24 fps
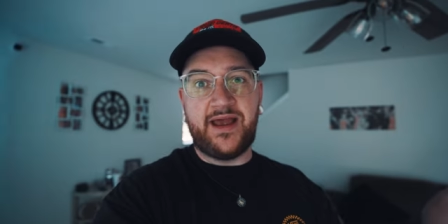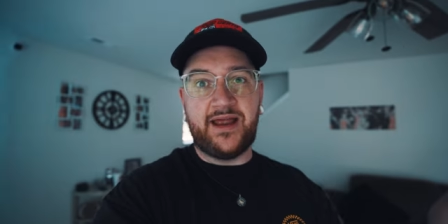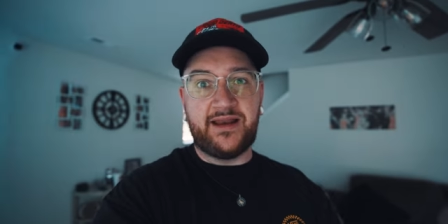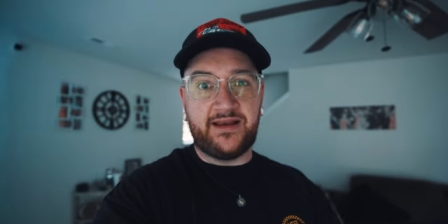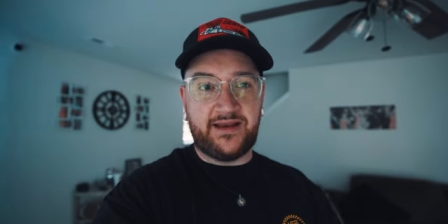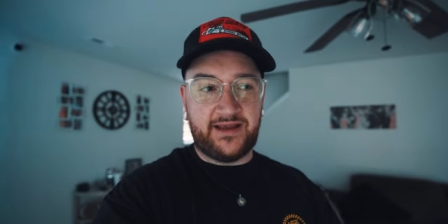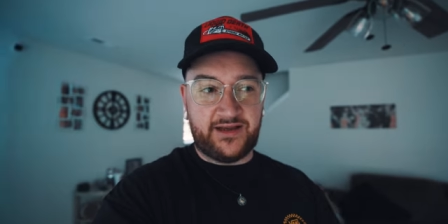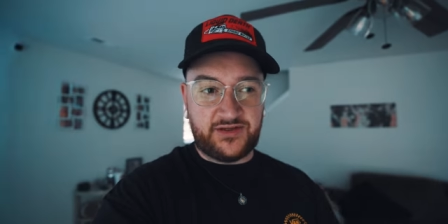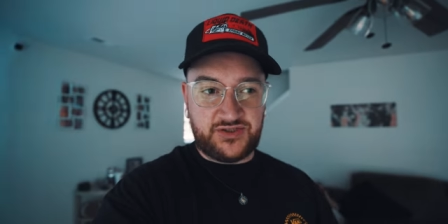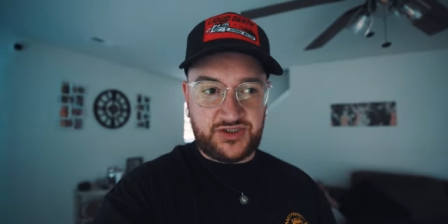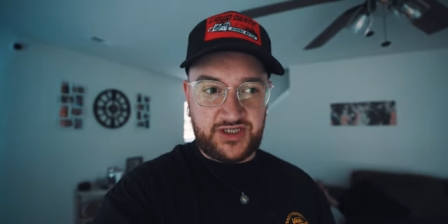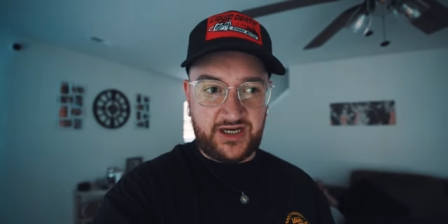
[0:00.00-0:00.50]
and
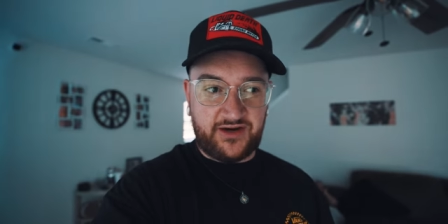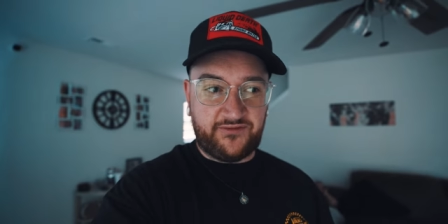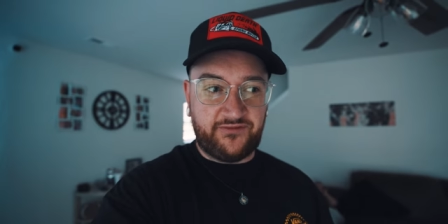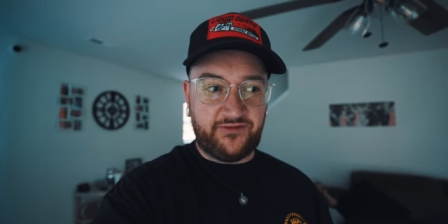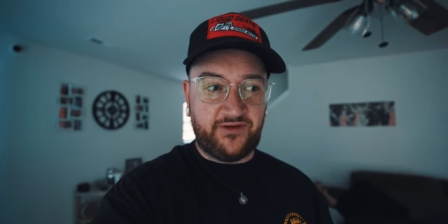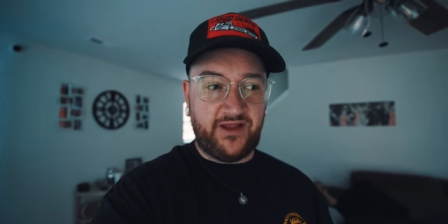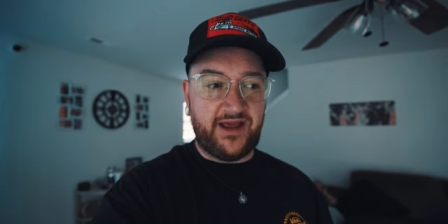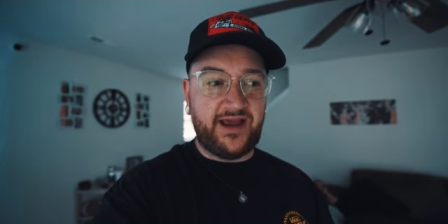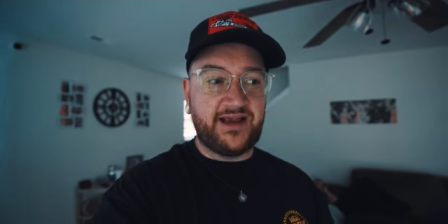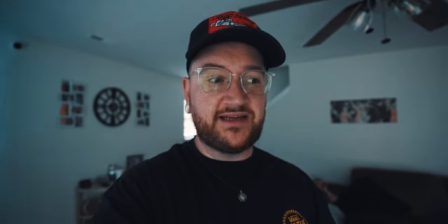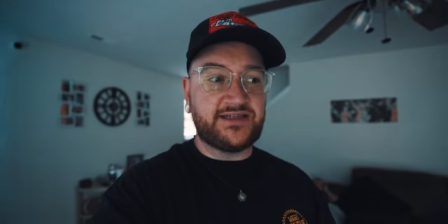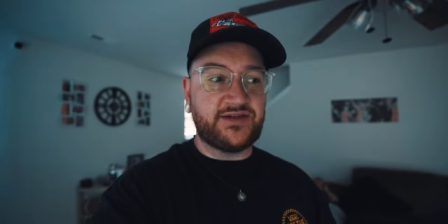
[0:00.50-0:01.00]
get
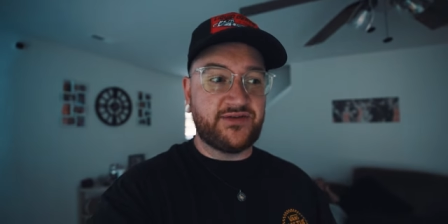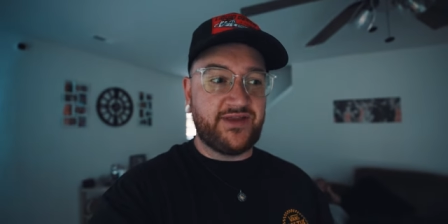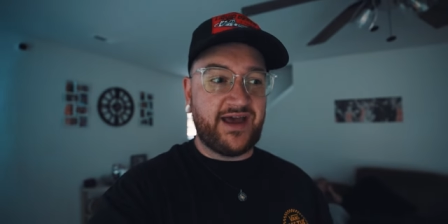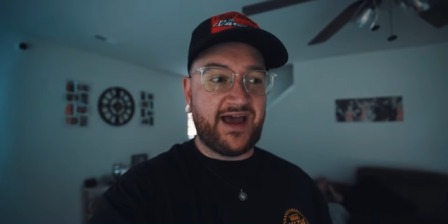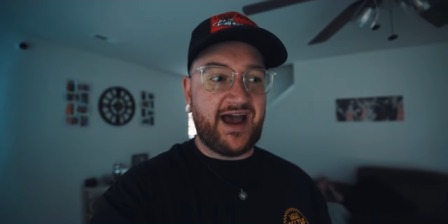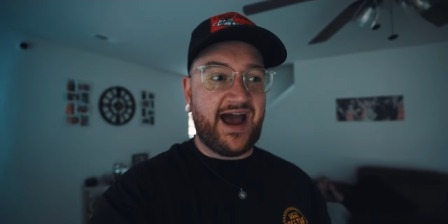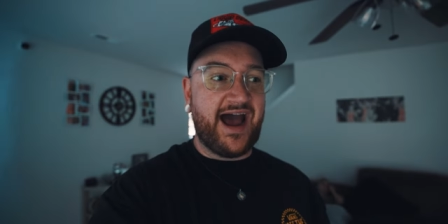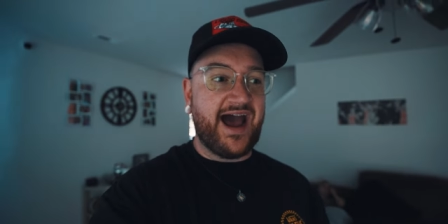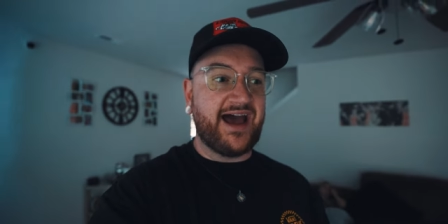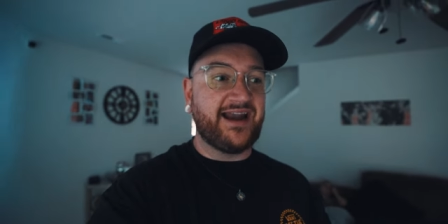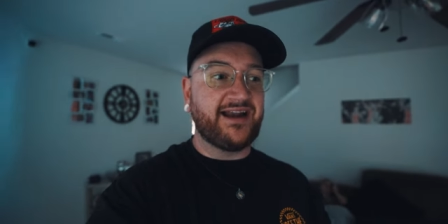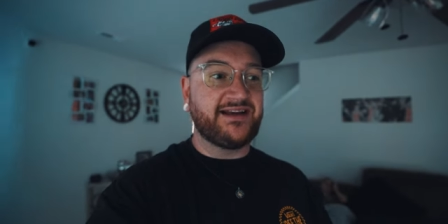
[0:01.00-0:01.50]
Chick-fil-A. So that
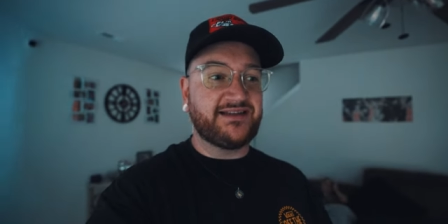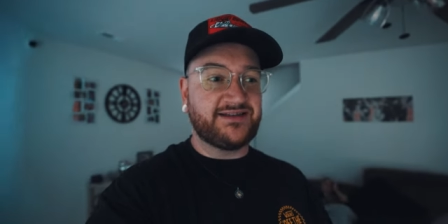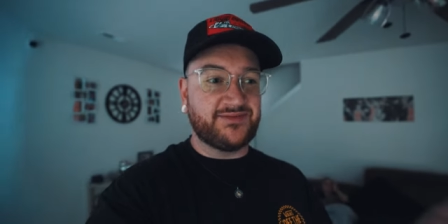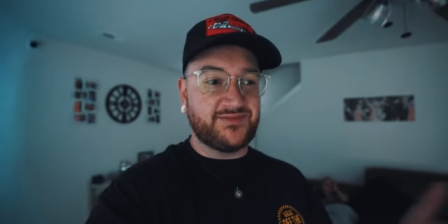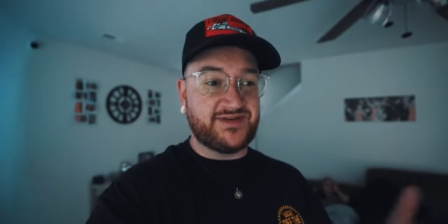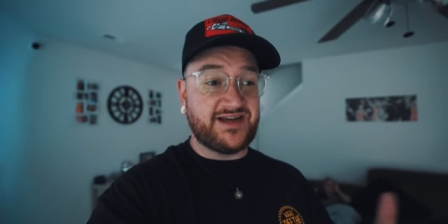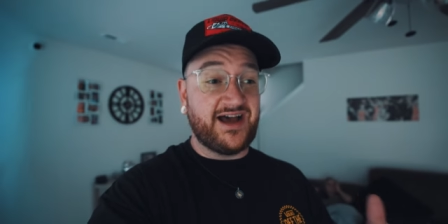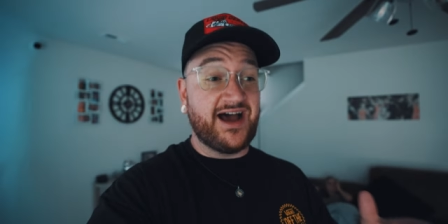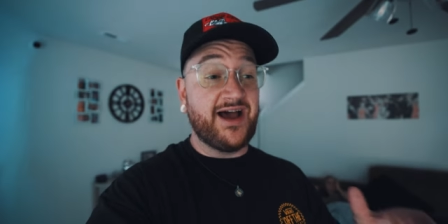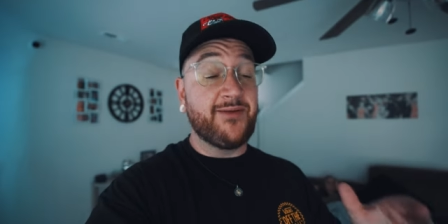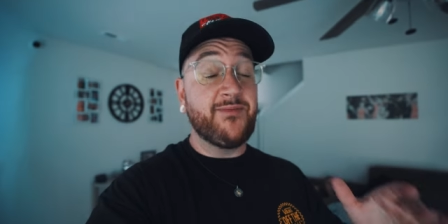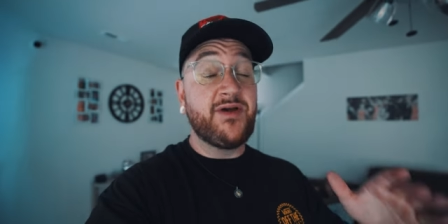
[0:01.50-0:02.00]
added some
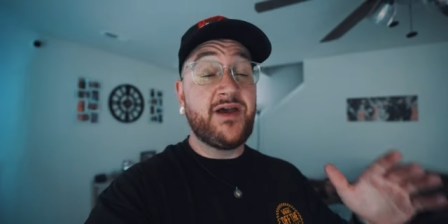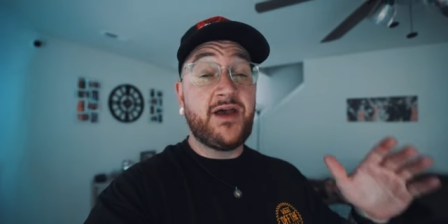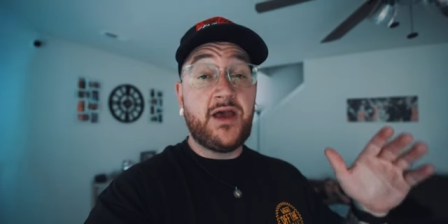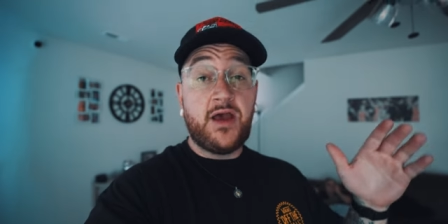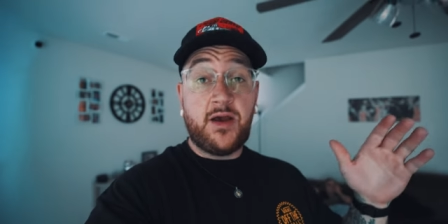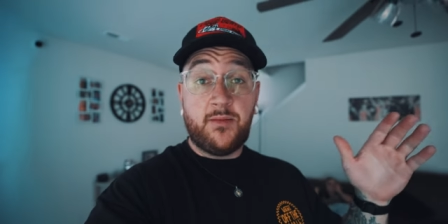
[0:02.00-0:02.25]
time.